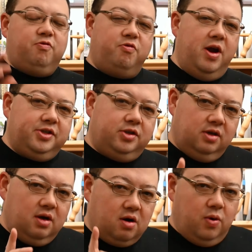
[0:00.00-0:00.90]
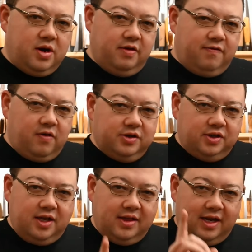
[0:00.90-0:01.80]
Frets are one of the first
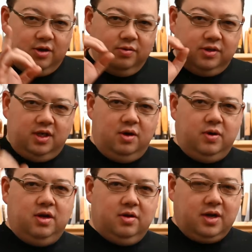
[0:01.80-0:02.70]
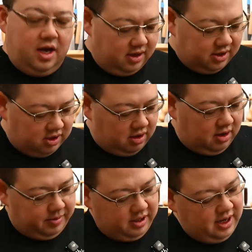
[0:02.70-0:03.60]
thing that you see when you look at a guitar.
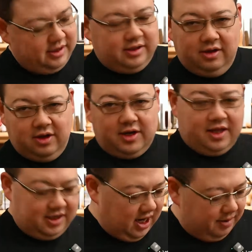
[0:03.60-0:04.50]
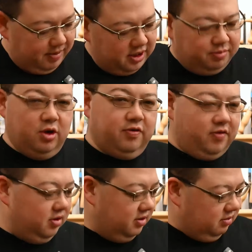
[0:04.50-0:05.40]
I mean, yes, you look at the top and it's
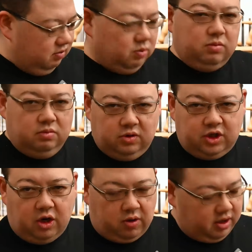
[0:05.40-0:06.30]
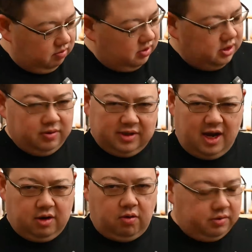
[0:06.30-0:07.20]
beautiful, generally. This one's
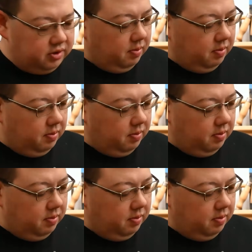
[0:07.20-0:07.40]
kind of gross.